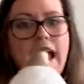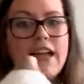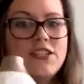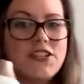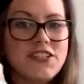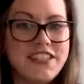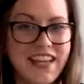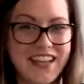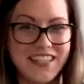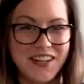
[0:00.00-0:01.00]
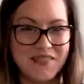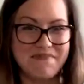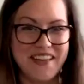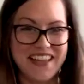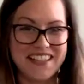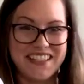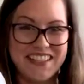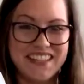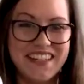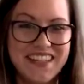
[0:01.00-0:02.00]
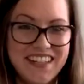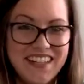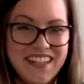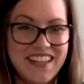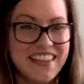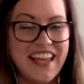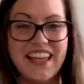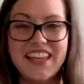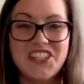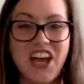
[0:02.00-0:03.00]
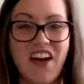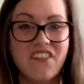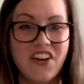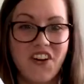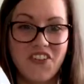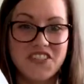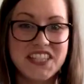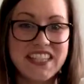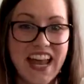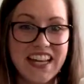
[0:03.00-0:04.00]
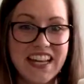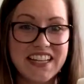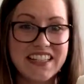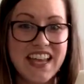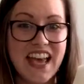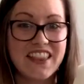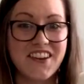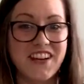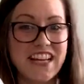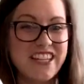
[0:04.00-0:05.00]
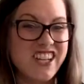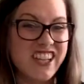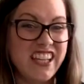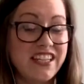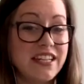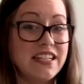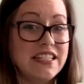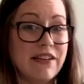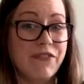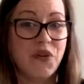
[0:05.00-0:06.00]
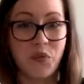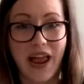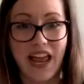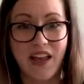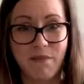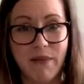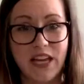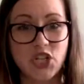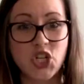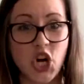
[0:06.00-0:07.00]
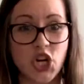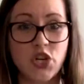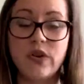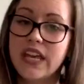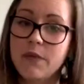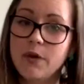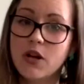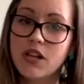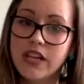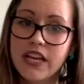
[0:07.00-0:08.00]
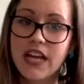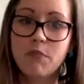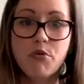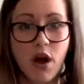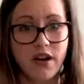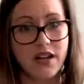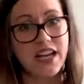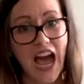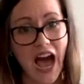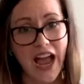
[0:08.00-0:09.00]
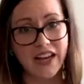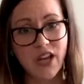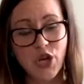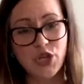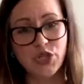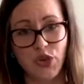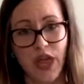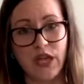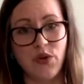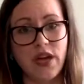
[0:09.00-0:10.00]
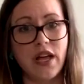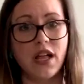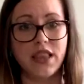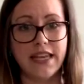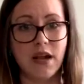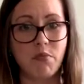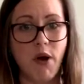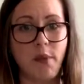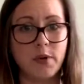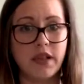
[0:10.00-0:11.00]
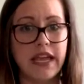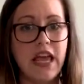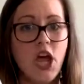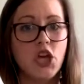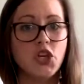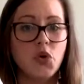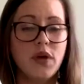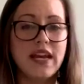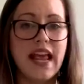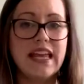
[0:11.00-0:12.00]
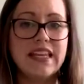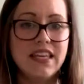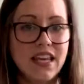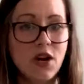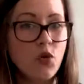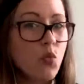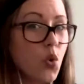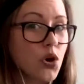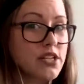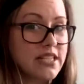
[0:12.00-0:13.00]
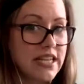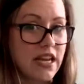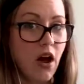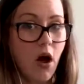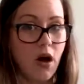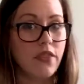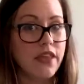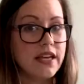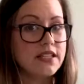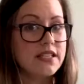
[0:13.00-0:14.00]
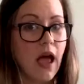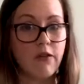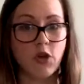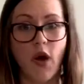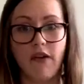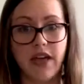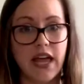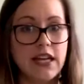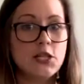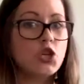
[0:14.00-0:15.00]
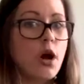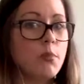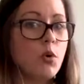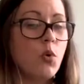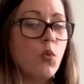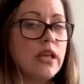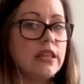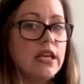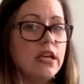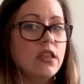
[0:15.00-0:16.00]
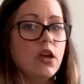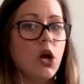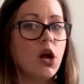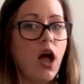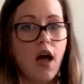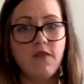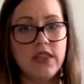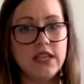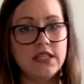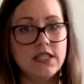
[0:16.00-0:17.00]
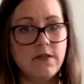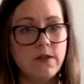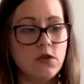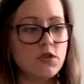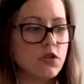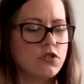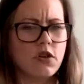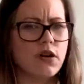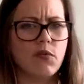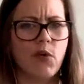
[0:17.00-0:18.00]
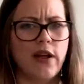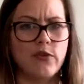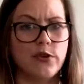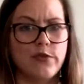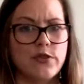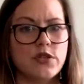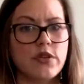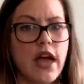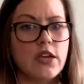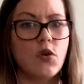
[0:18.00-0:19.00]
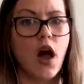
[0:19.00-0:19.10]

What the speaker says: and your Desert Mist. They each have their own settings. They're each cleaned in a different way. Make sure you keep your cleaning product guide so that you can clean it properly. You get a year warranty on these. If you have any trouble with either of these diffusers or whatever diffuser that you